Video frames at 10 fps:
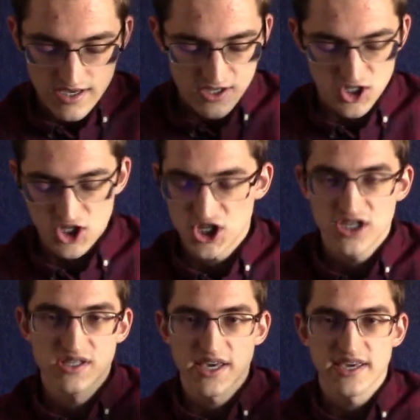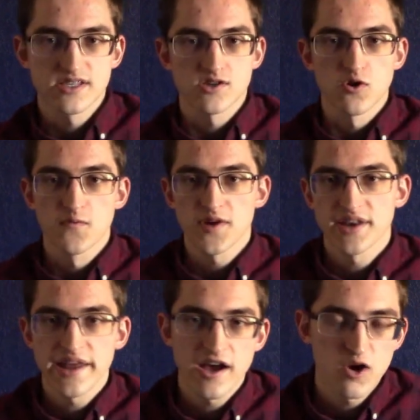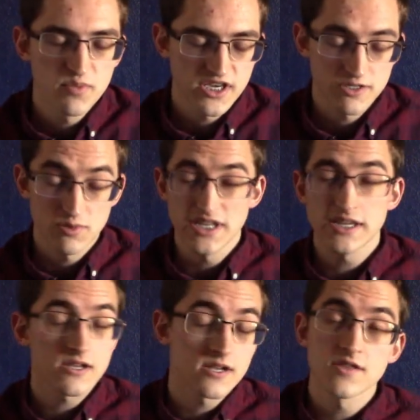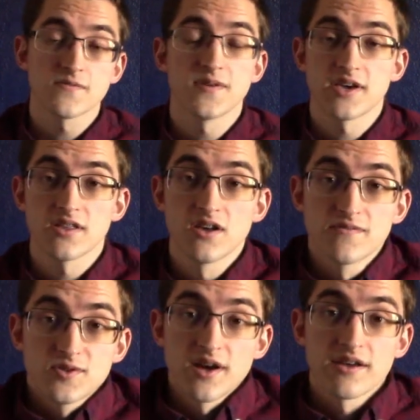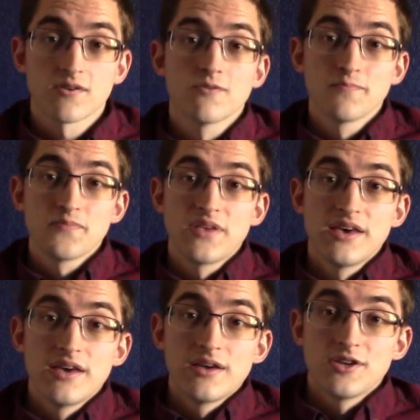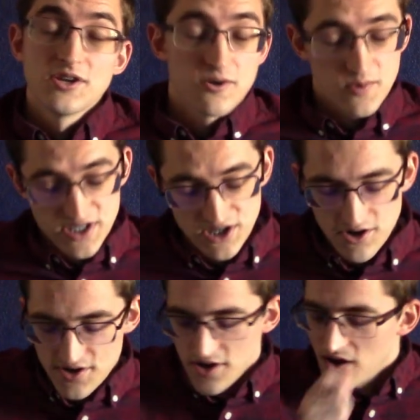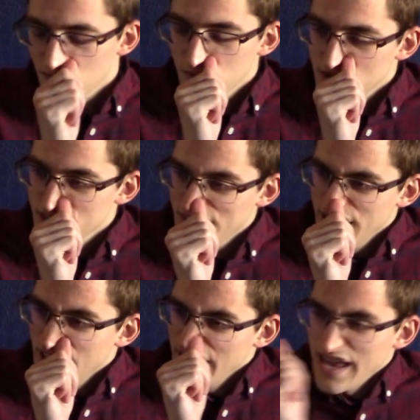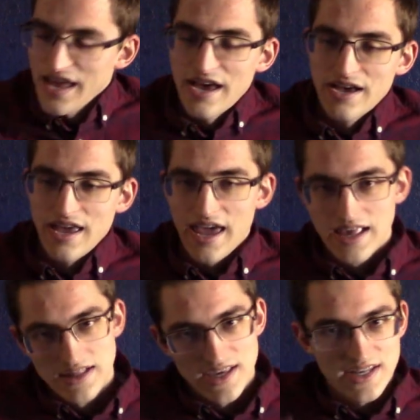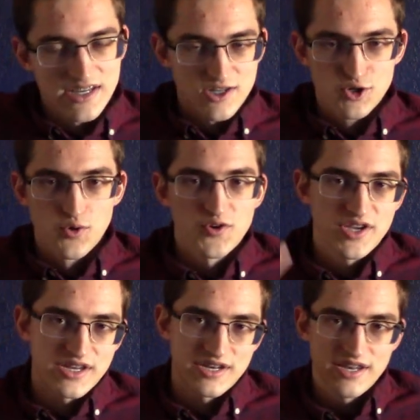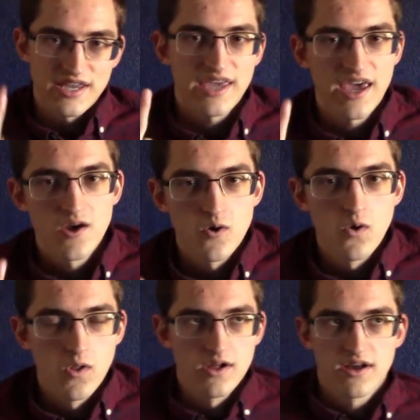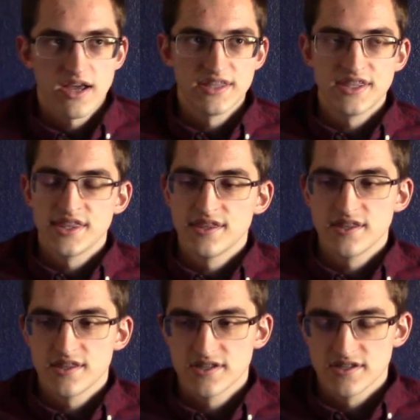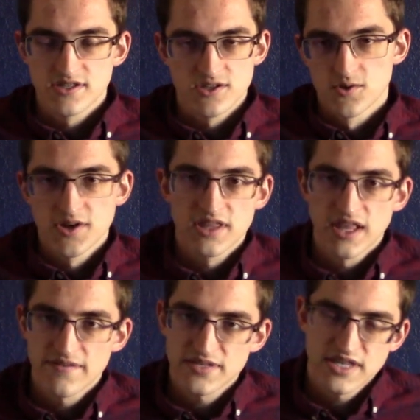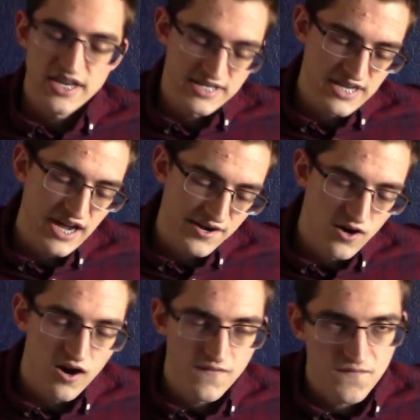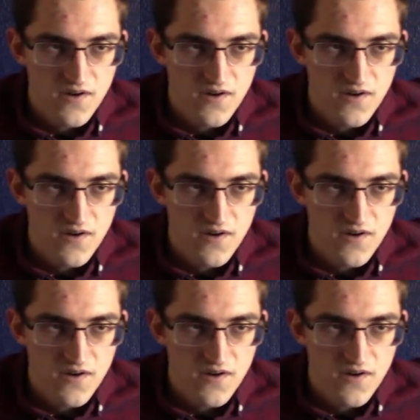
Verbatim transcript: she's like his girlfriend now because we needed another fucking love triangle. You know, we started off with Aelin, Dorian, and Chaol, and then Dorian left, so that died off.